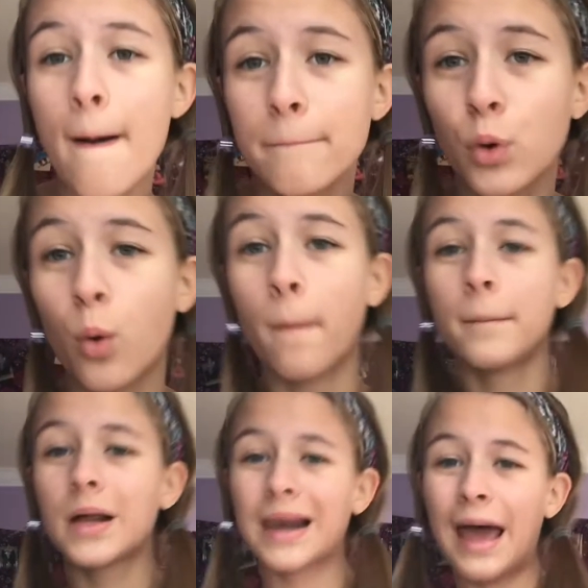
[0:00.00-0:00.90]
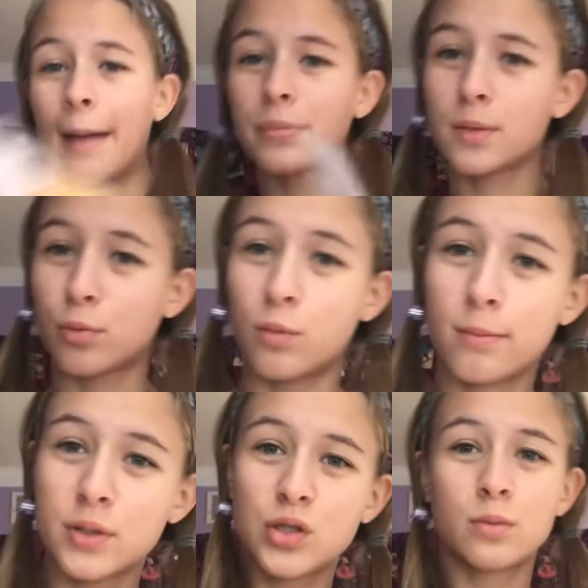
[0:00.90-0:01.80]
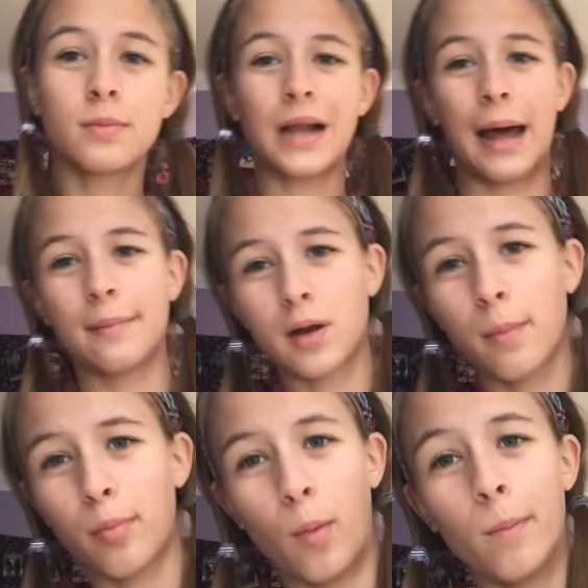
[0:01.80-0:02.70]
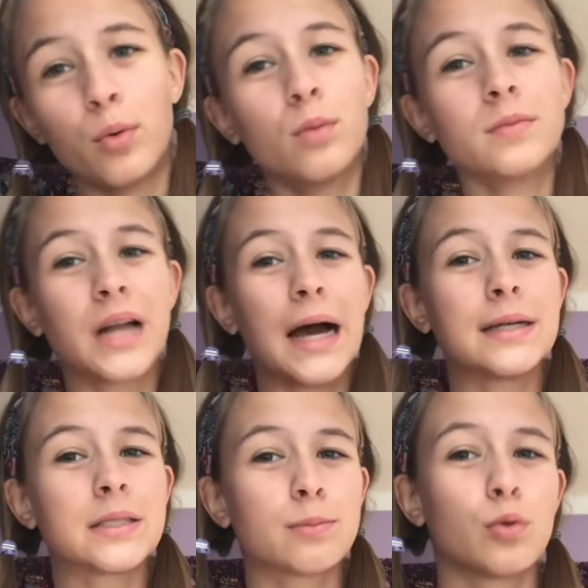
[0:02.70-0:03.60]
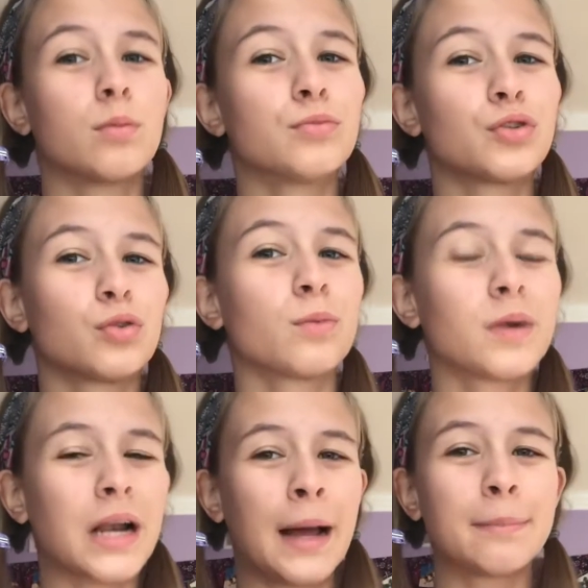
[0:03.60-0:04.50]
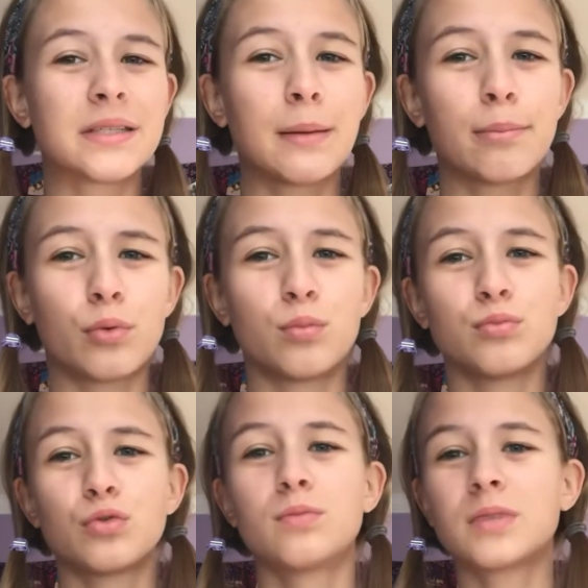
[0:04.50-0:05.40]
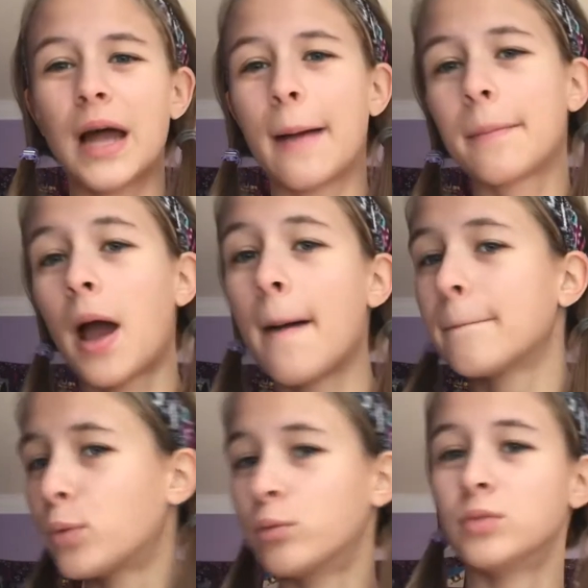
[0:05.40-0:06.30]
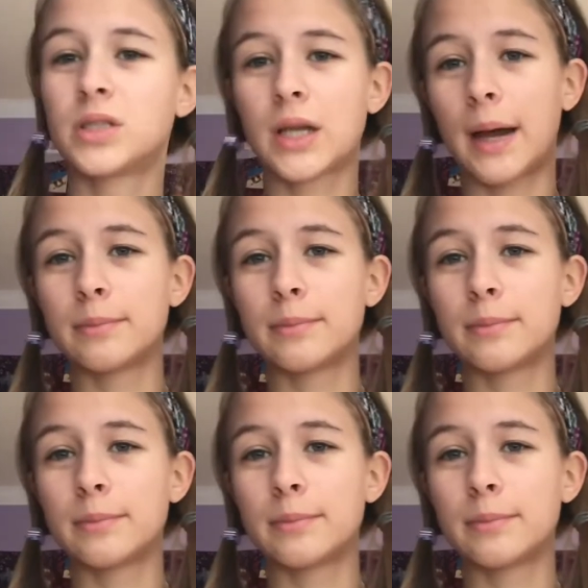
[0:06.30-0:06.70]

Boom, clap, da boom, ba doom, clap, da boom, boom, clap, da boom, da doom, clap, da boom, doom, clap boom to Clap!